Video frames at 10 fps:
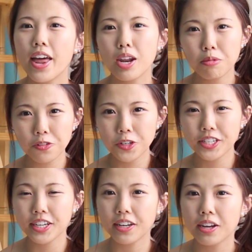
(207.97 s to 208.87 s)
Number
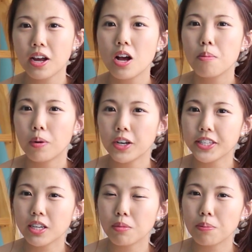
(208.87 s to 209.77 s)
fourteen.
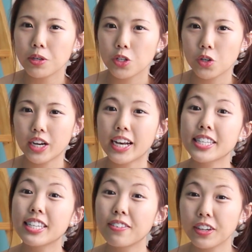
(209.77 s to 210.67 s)
Bossing in MapleStory has
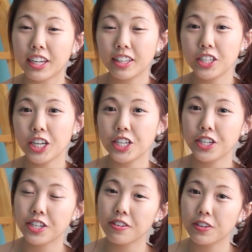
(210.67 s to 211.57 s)
significantly changed
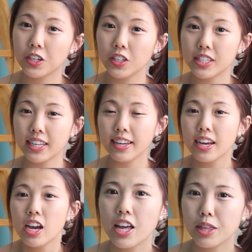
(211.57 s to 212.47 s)
in difficulty.
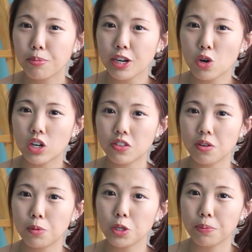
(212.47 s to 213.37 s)
The pre-quests
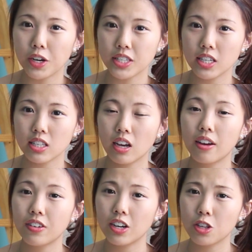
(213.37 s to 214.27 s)
for most bosses
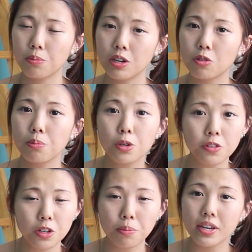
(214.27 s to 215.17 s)
have either been
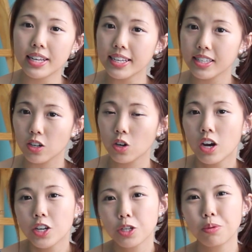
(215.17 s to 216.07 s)
removed or made easier,
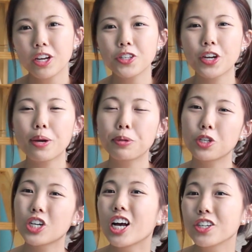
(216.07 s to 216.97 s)
so players are able
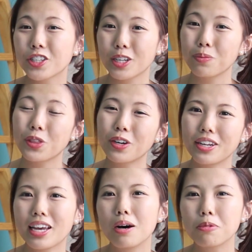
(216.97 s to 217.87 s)
to challenge them without
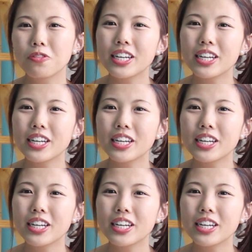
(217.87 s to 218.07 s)
any help or